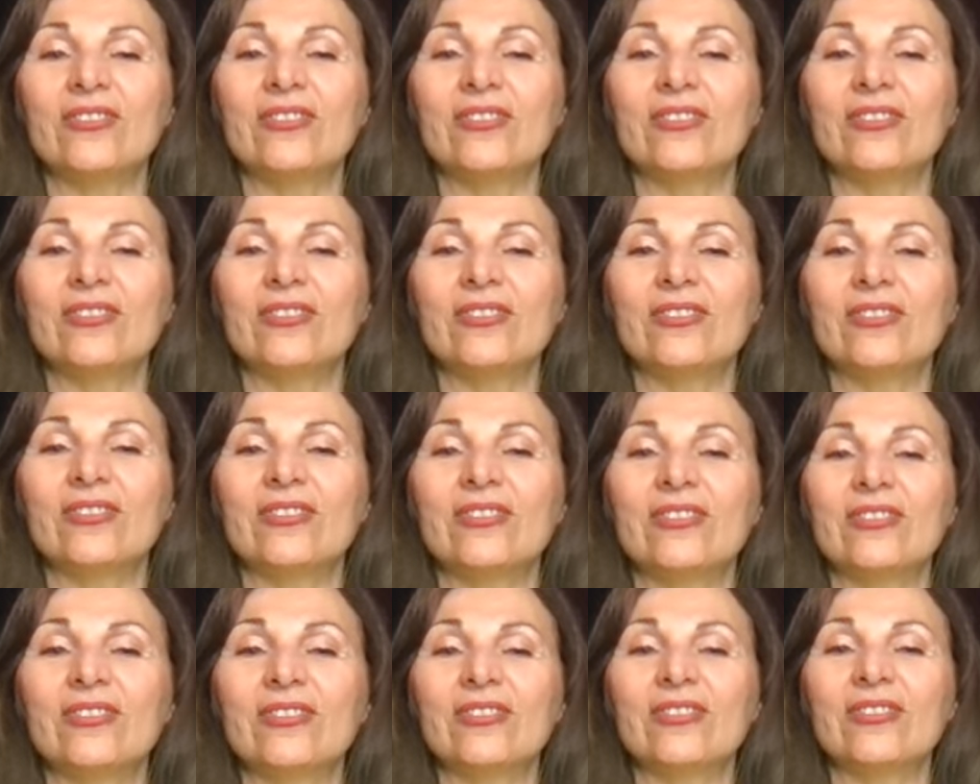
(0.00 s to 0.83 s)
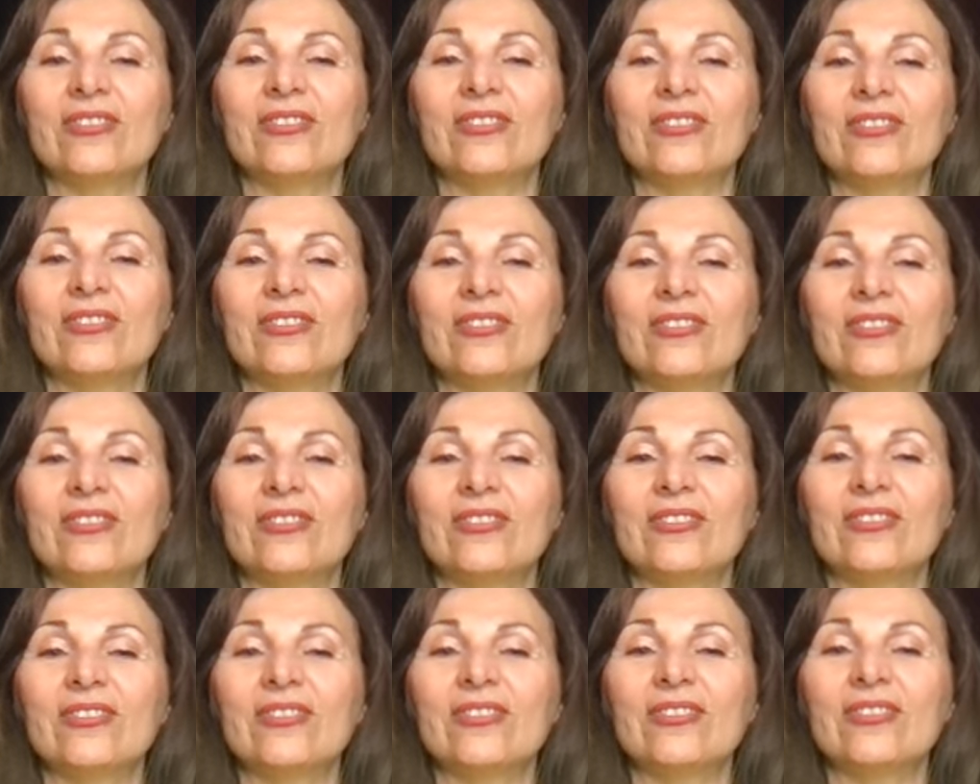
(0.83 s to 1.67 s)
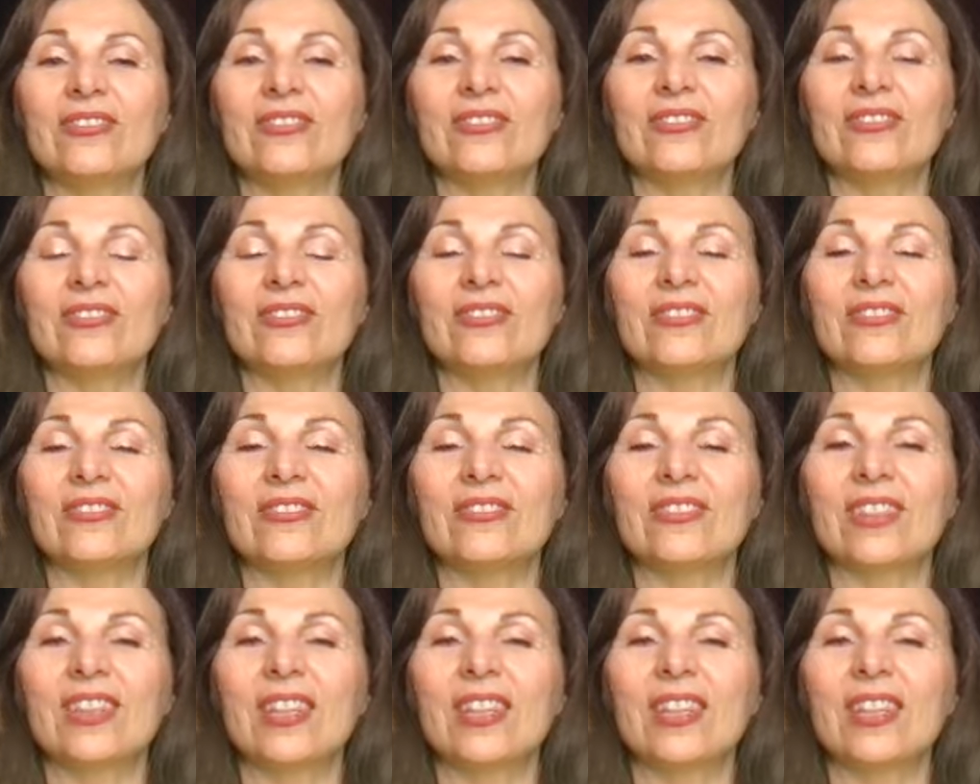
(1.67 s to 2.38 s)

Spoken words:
No one is speaking in this clip.